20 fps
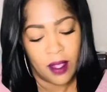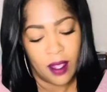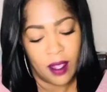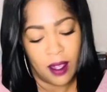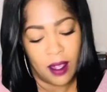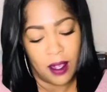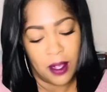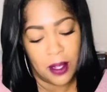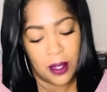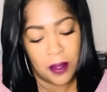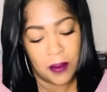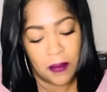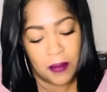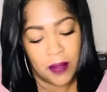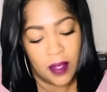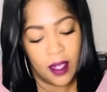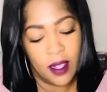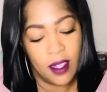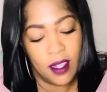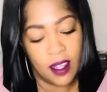Um,
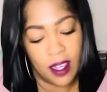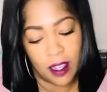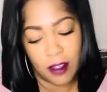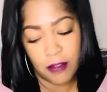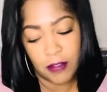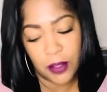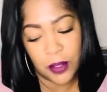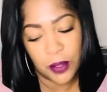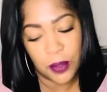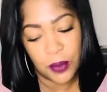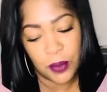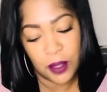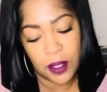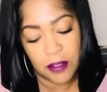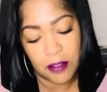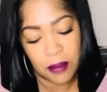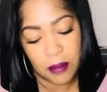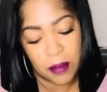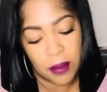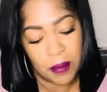I feel you
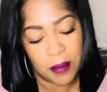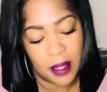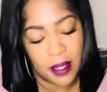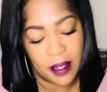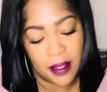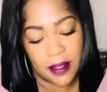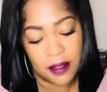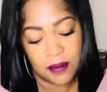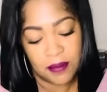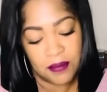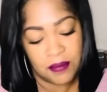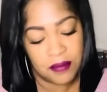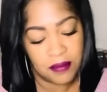leaving me behind.